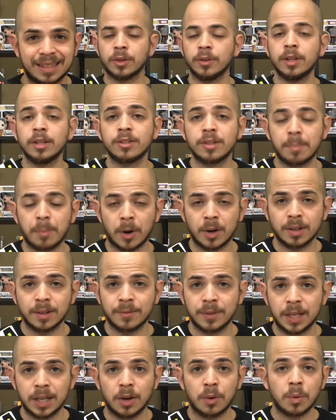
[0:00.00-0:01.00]
So this is the part in the
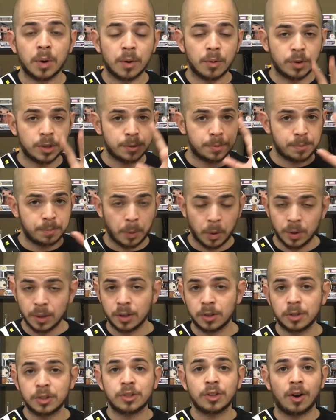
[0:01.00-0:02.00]
video where
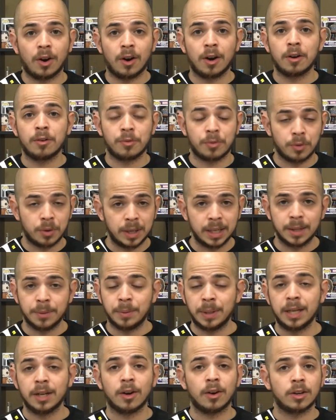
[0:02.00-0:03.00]
spoilers are free.
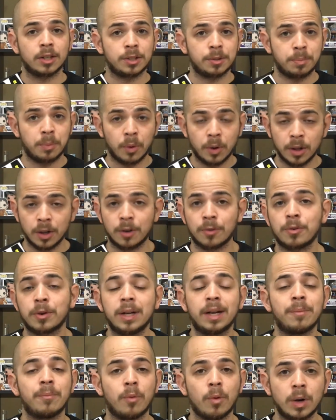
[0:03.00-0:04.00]
We are spoiler
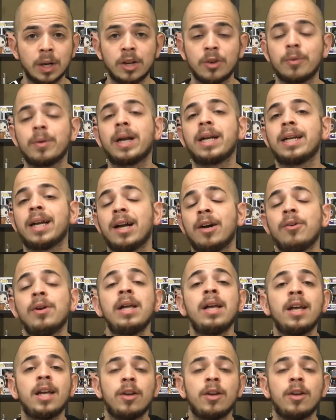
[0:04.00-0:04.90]
free. I'm warning you right now.